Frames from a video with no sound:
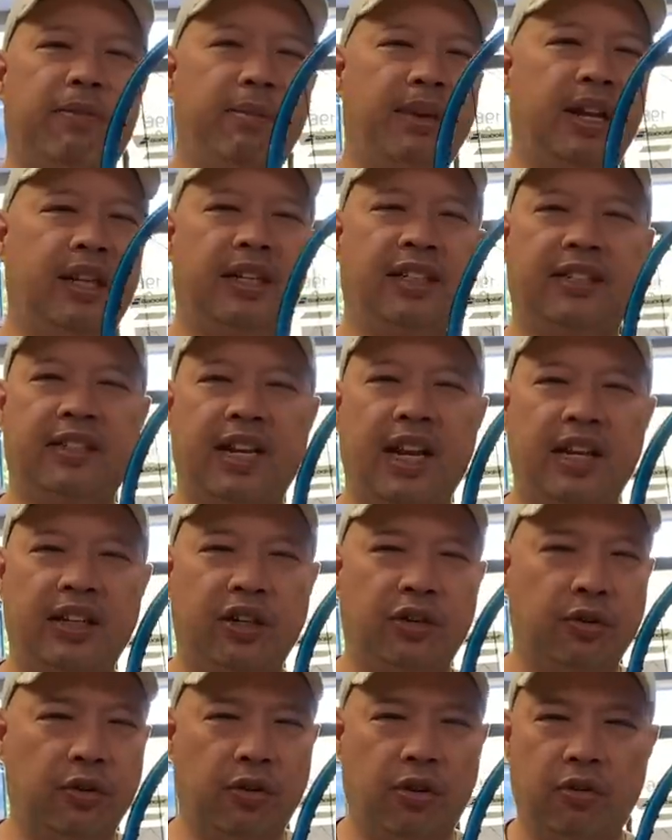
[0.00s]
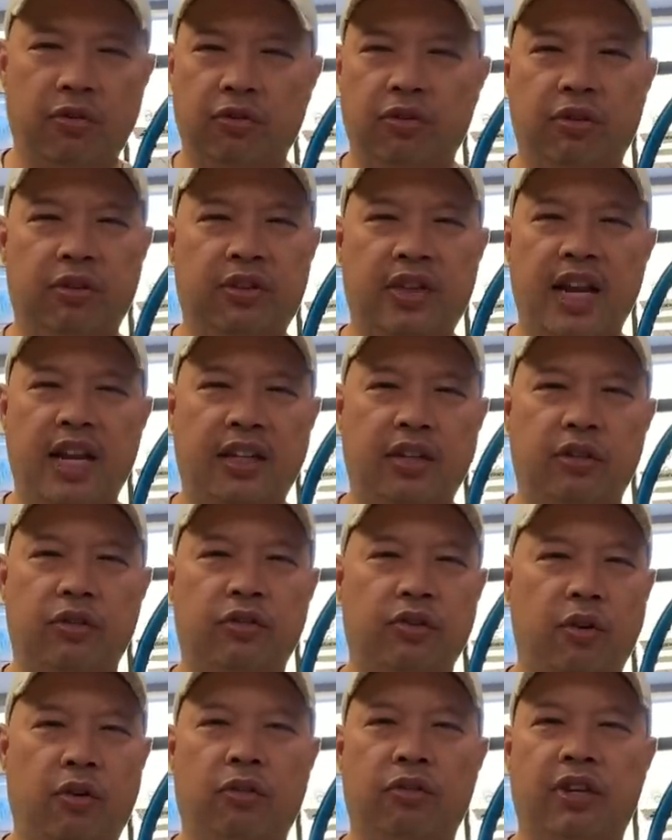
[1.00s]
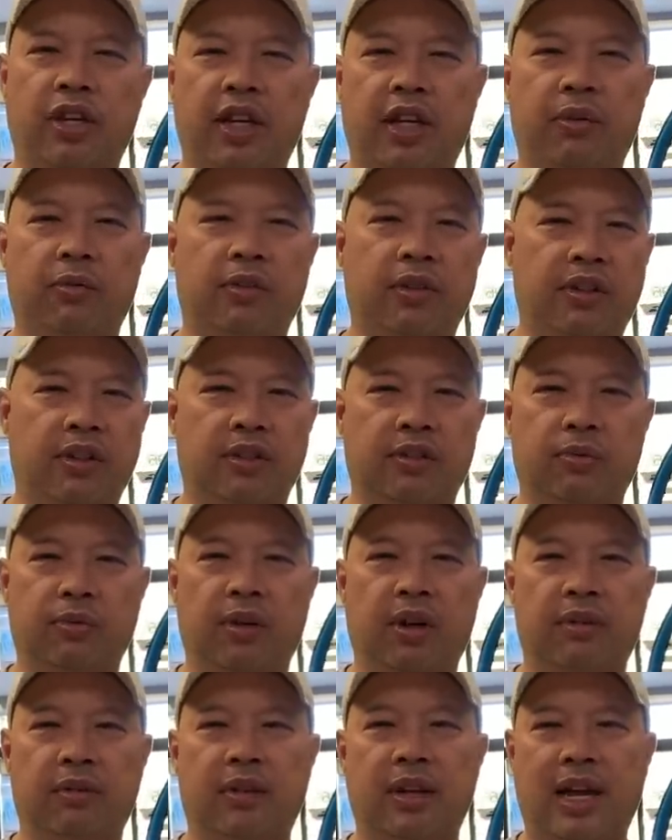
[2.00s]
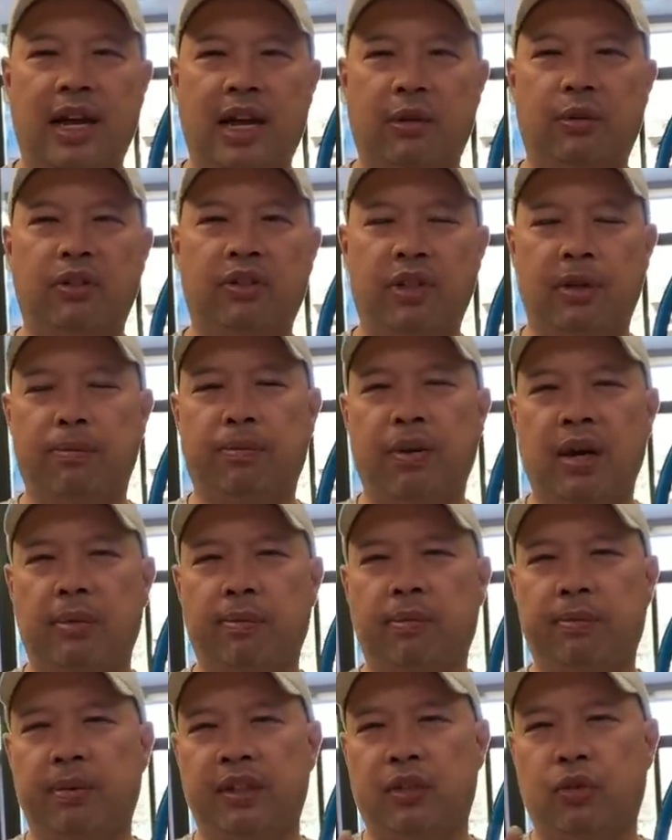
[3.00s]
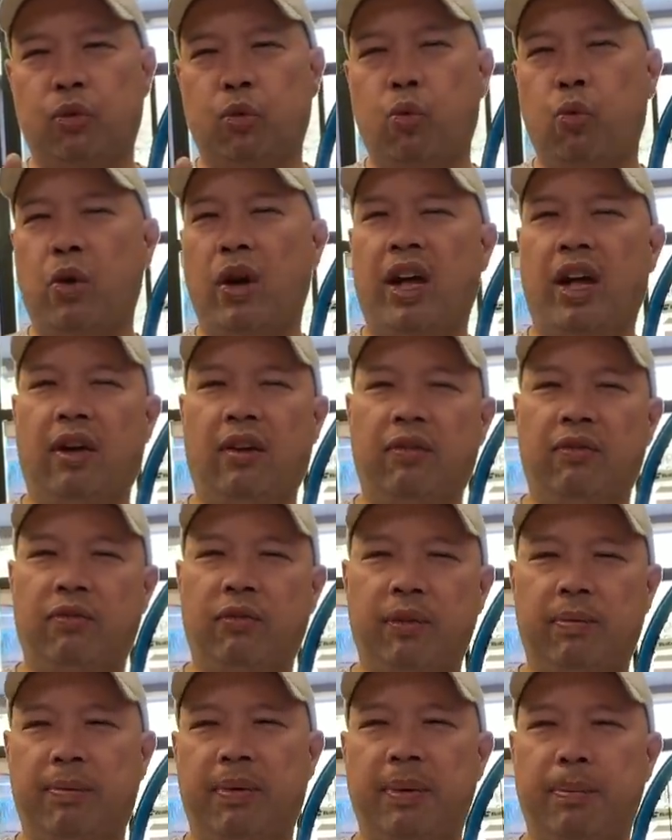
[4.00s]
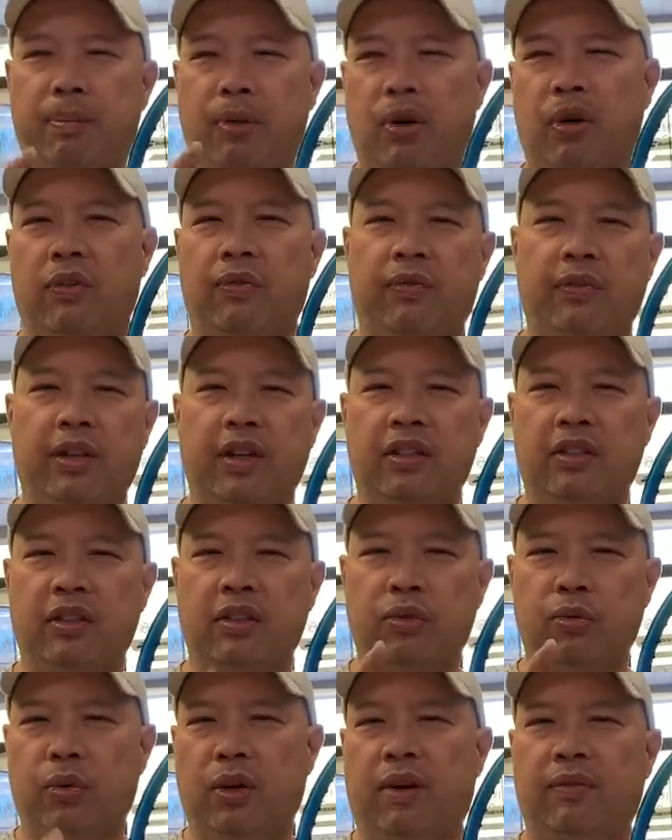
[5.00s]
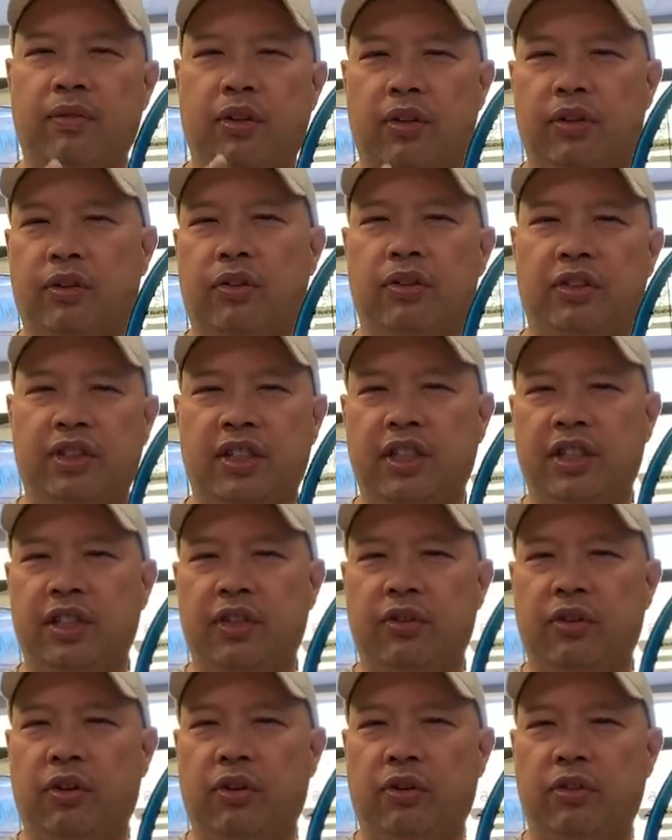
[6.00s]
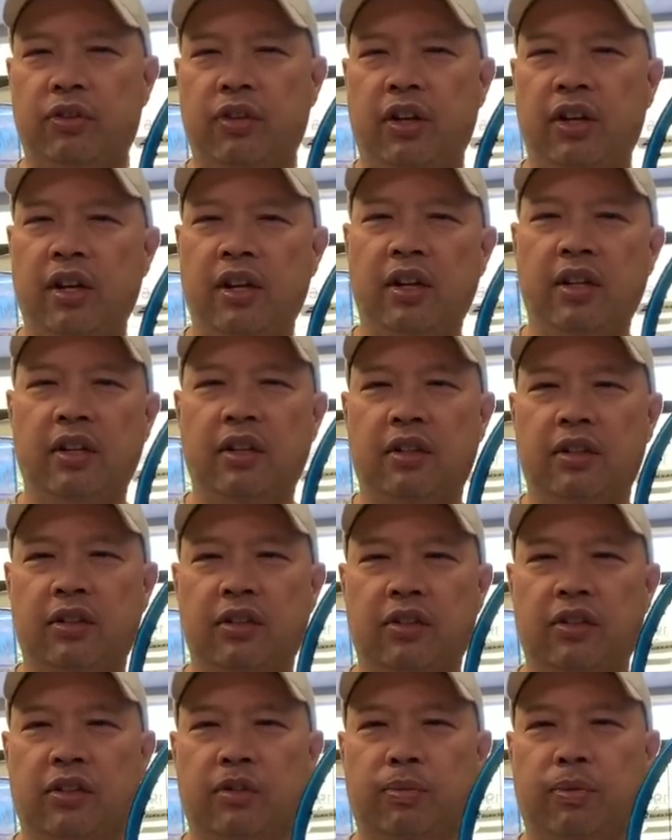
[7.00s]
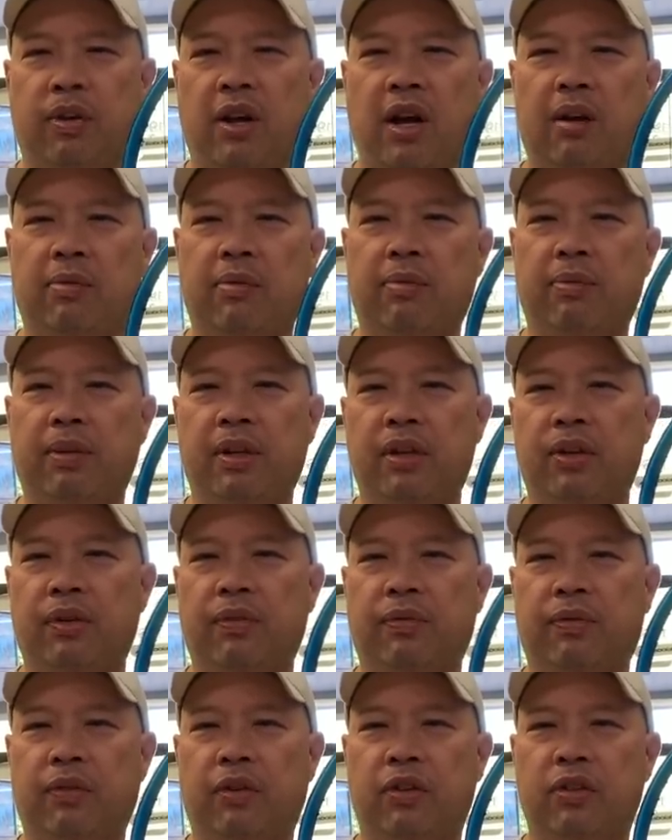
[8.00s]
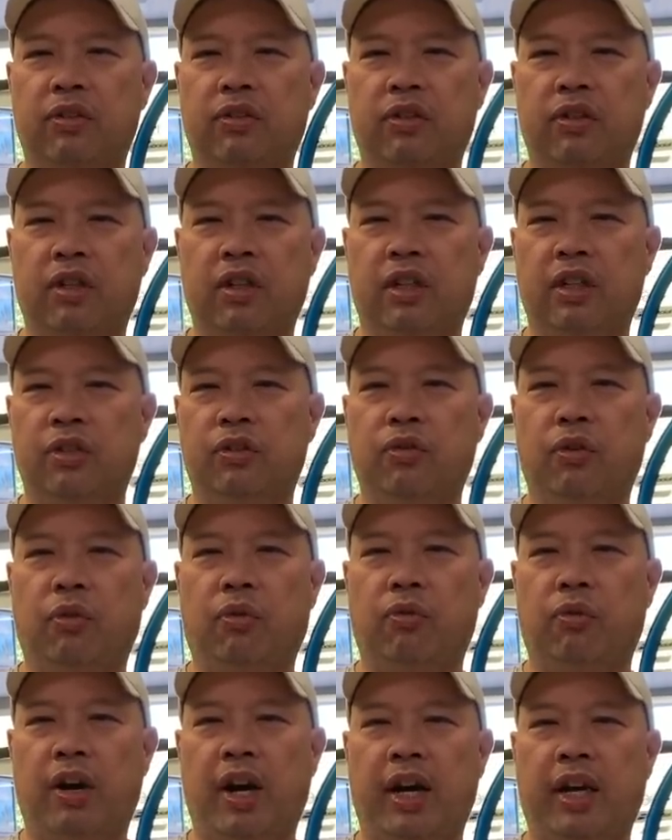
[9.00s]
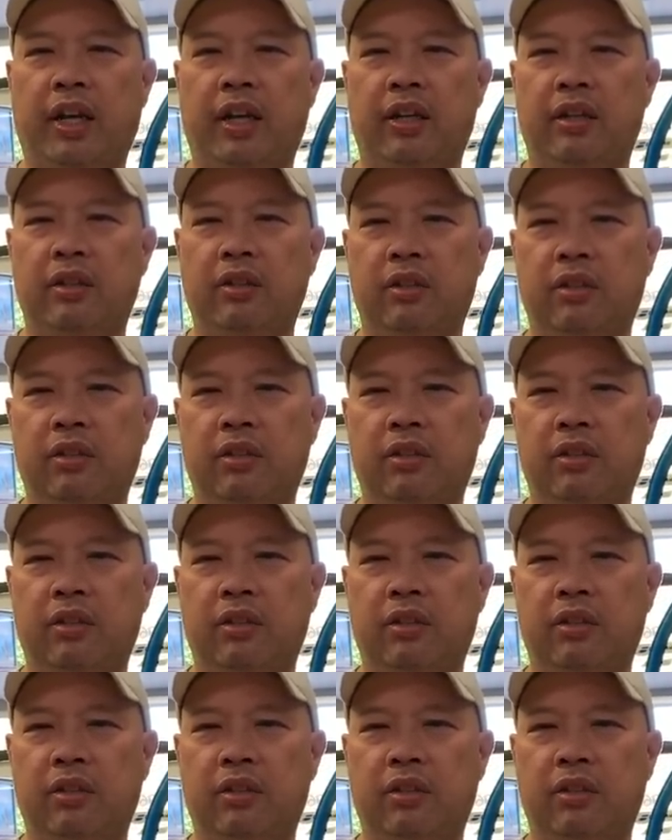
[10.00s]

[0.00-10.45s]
to be at least 10 year old, 10 years old to hit with this one. I would say probably 12 would be perfect. 12 to 13 year old, this is probably your first adult racket.